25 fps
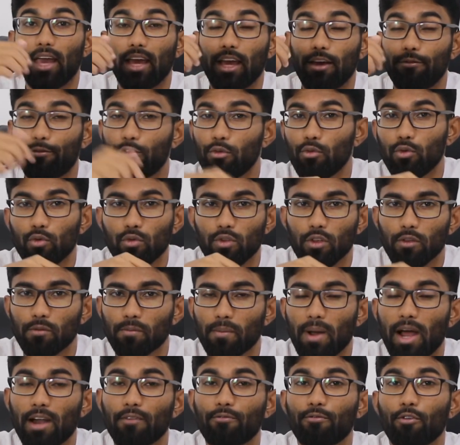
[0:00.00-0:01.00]
If you use a
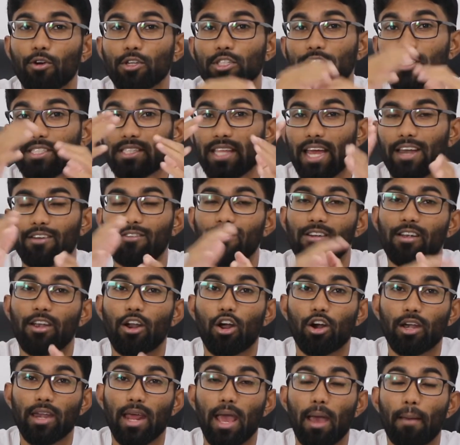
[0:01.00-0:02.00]
smartwatch, that will
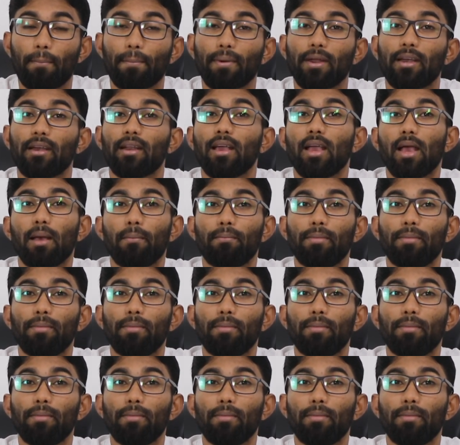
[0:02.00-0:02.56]
not happen,